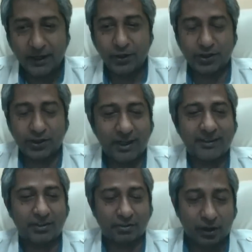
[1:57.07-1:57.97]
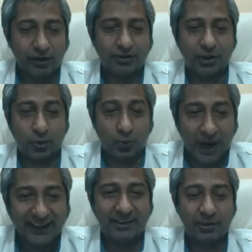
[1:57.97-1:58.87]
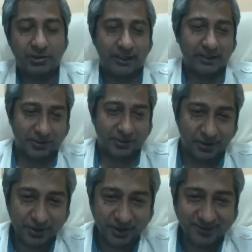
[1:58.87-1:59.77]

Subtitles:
did you start astrology, or why did you start astrology?